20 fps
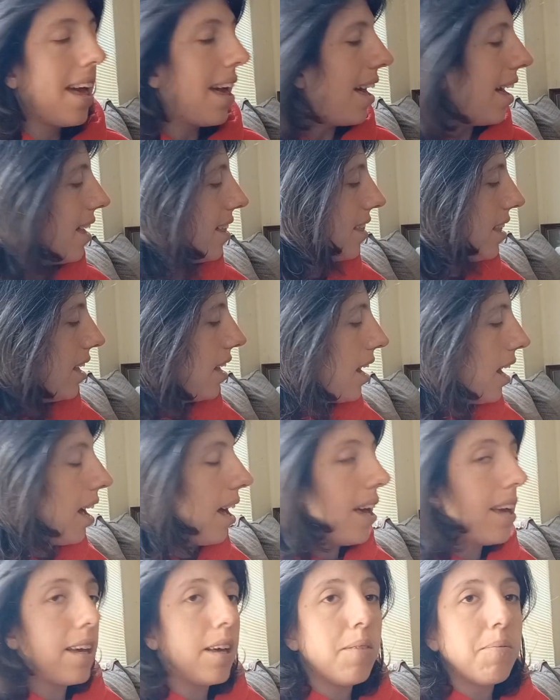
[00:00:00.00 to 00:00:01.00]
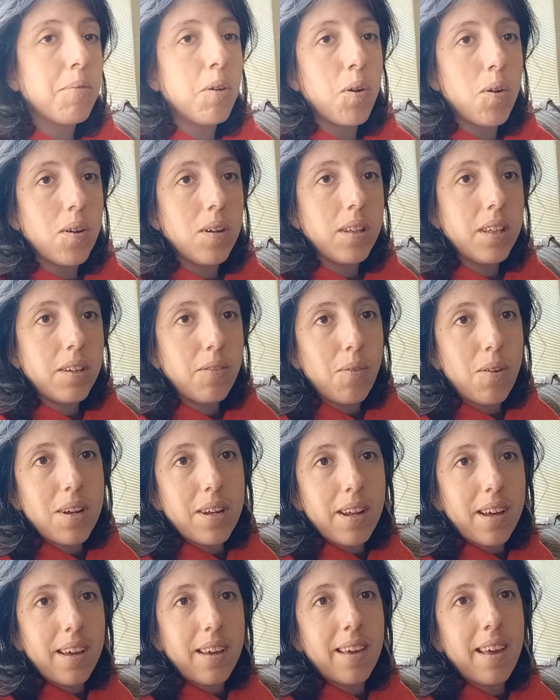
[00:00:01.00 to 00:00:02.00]
And then I am currently
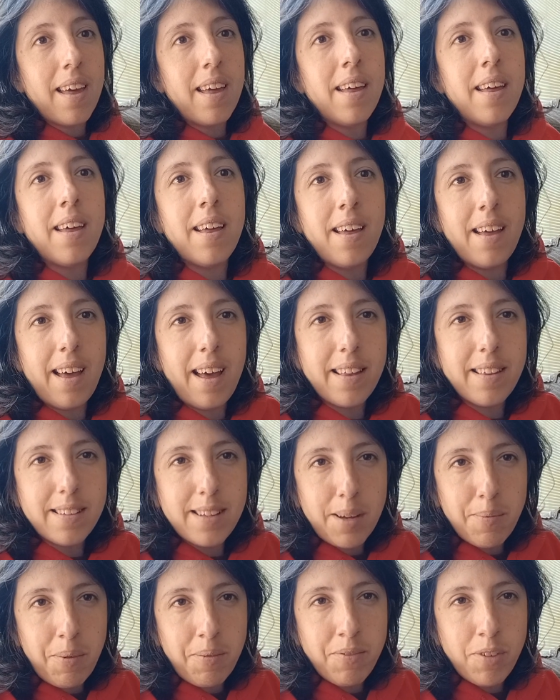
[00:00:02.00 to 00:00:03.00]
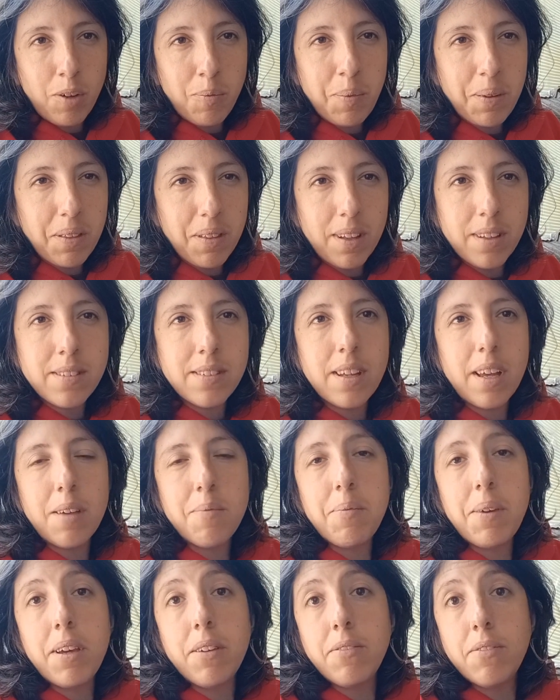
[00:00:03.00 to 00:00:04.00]
reading at the time I'm filming this, I
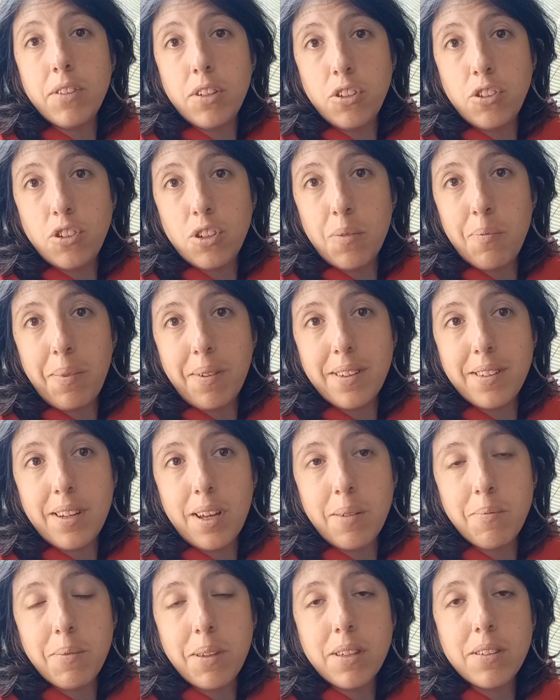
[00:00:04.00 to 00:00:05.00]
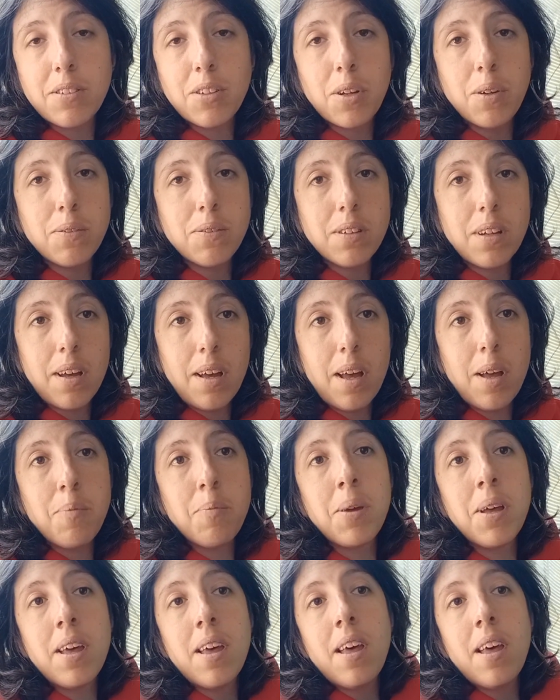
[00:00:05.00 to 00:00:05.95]
may have finished it by the time this goes up.